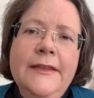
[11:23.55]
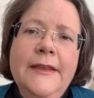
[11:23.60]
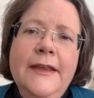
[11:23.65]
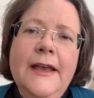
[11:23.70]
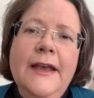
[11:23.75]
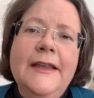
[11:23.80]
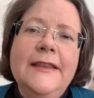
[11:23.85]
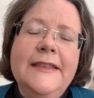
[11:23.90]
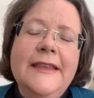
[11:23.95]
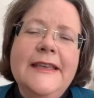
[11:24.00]

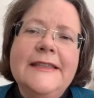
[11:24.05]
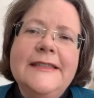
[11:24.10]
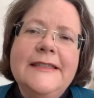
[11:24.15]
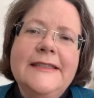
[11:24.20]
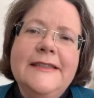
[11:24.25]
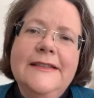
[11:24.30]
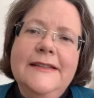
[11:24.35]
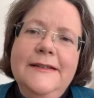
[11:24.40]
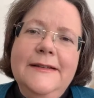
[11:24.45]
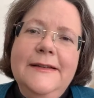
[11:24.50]

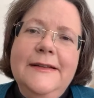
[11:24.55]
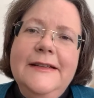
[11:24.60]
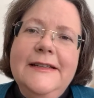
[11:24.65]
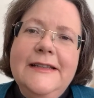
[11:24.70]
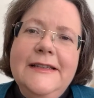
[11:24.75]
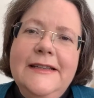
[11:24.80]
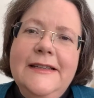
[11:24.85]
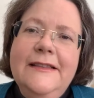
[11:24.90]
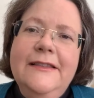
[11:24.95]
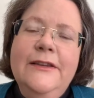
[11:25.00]
this
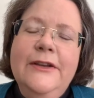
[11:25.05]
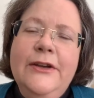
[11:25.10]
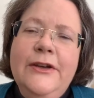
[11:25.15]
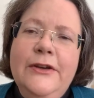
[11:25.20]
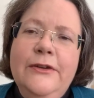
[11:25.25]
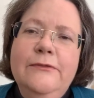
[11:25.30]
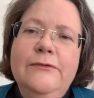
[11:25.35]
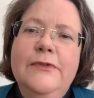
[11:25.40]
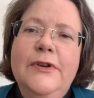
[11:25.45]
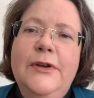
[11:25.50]

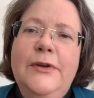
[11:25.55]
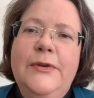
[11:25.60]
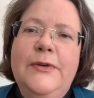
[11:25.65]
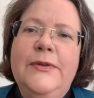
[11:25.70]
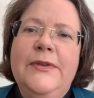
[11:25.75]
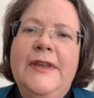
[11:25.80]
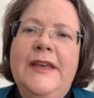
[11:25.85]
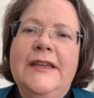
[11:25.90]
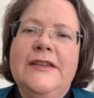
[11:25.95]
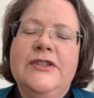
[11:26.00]
look at
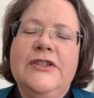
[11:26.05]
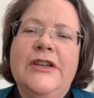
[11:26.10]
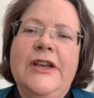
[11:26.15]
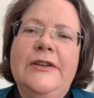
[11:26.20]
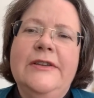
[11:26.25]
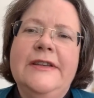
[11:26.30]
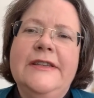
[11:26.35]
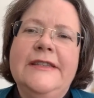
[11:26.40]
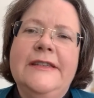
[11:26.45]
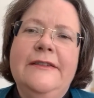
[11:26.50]
Ruth has
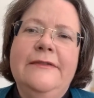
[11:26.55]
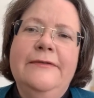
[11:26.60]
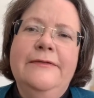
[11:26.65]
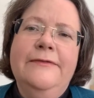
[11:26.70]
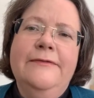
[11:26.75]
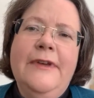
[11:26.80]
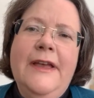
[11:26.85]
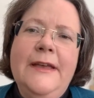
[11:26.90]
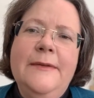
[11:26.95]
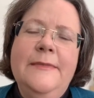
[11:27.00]
shown us that
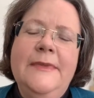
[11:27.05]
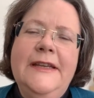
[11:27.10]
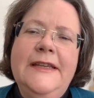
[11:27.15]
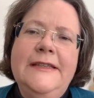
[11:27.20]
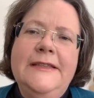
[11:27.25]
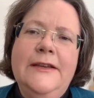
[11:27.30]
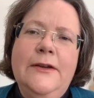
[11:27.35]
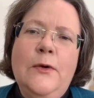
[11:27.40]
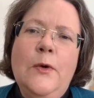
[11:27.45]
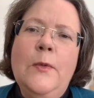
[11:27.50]

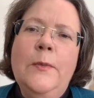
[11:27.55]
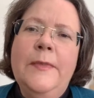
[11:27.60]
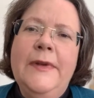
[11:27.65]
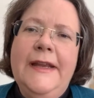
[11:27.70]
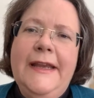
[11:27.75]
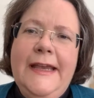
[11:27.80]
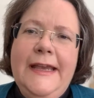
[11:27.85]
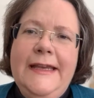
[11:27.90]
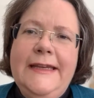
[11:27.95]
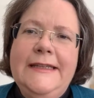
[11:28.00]
families are
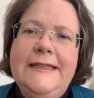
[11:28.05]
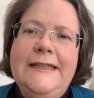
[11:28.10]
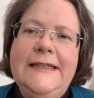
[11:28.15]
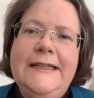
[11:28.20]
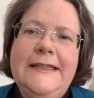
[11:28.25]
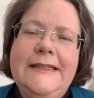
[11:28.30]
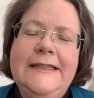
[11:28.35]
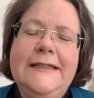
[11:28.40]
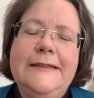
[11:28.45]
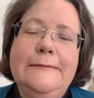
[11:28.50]

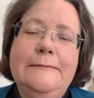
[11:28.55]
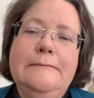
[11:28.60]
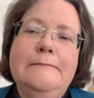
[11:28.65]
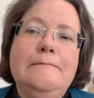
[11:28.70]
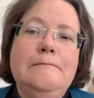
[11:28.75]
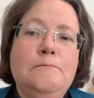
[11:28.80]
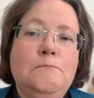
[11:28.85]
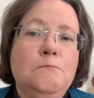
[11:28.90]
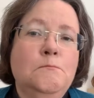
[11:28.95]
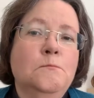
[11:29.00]
complicated,
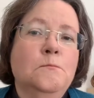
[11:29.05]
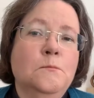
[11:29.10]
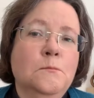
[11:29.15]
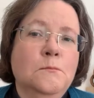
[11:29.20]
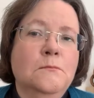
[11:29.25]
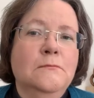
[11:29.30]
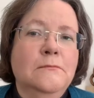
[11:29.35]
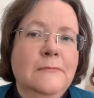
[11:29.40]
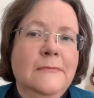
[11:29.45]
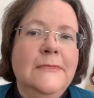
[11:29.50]

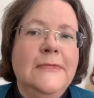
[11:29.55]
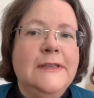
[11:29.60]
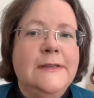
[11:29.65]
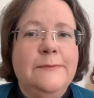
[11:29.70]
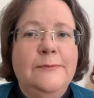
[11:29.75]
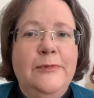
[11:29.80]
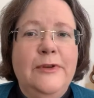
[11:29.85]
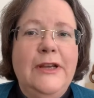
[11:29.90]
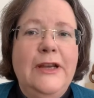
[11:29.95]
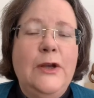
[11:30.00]

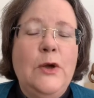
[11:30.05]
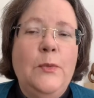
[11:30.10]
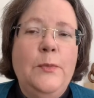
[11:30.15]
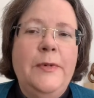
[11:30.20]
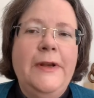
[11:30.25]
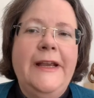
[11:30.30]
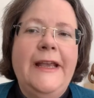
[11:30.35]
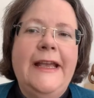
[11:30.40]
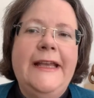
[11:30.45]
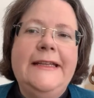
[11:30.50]
pretty
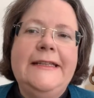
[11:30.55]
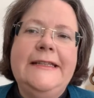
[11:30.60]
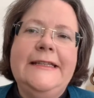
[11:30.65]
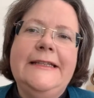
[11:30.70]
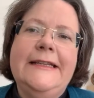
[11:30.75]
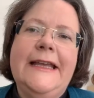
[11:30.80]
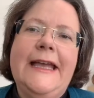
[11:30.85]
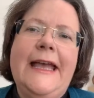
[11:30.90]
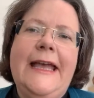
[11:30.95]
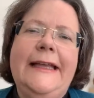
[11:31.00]

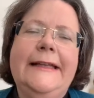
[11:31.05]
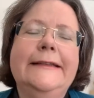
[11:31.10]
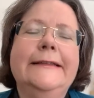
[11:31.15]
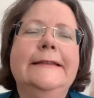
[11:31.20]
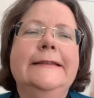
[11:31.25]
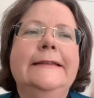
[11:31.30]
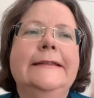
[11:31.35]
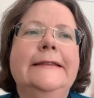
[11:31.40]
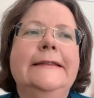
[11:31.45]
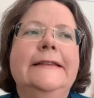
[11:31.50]
complicated
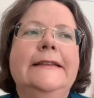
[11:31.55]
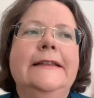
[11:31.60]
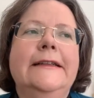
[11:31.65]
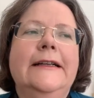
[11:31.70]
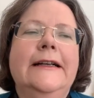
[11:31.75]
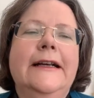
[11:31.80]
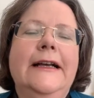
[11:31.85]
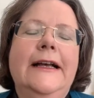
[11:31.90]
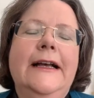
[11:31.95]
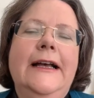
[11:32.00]
again,
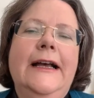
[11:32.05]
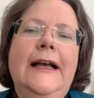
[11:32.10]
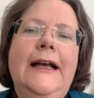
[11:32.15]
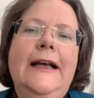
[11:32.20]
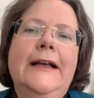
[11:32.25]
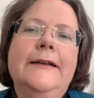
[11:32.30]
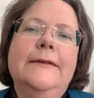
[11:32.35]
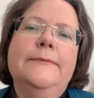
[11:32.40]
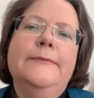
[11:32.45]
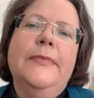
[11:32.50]

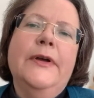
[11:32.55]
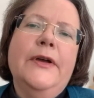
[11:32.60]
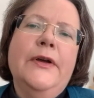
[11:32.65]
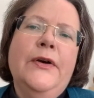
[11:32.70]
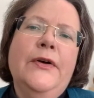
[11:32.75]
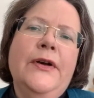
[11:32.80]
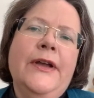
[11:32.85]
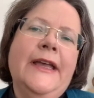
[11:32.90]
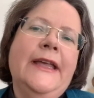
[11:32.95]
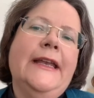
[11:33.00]
but
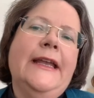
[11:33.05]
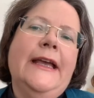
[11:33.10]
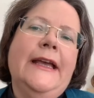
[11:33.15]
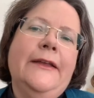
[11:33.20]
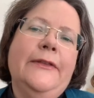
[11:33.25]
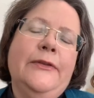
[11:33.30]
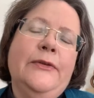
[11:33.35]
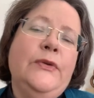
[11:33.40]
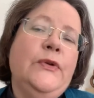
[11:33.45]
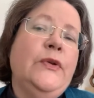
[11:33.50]
God can
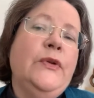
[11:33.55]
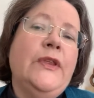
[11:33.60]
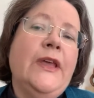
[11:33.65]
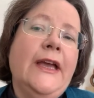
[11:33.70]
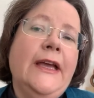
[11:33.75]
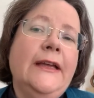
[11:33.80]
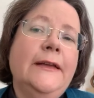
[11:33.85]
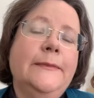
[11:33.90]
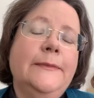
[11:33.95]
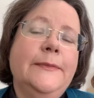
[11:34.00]
act through
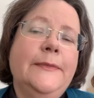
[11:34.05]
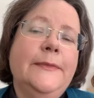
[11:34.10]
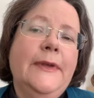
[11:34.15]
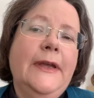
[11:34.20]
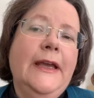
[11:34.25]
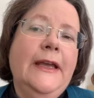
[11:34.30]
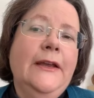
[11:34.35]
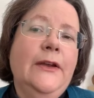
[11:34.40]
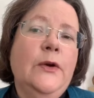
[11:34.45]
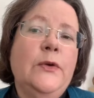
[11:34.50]
that,
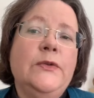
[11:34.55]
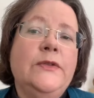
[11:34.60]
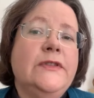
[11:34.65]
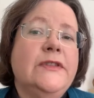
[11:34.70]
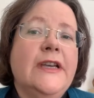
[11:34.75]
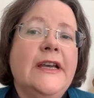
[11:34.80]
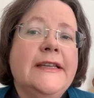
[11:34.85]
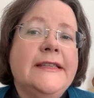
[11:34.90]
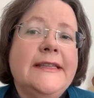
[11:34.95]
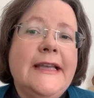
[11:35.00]
and God
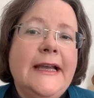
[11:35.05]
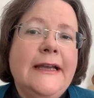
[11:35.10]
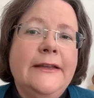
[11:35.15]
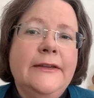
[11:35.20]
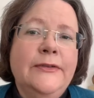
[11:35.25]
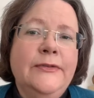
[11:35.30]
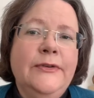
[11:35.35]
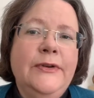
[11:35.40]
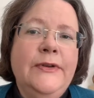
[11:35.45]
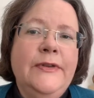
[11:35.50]
does act
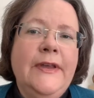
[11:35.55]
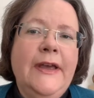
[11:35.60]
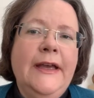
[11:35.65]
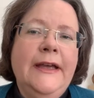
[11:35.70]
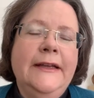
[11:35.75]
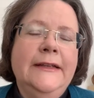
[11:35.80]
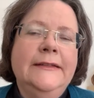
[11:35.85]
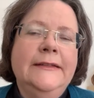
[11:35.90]
through that.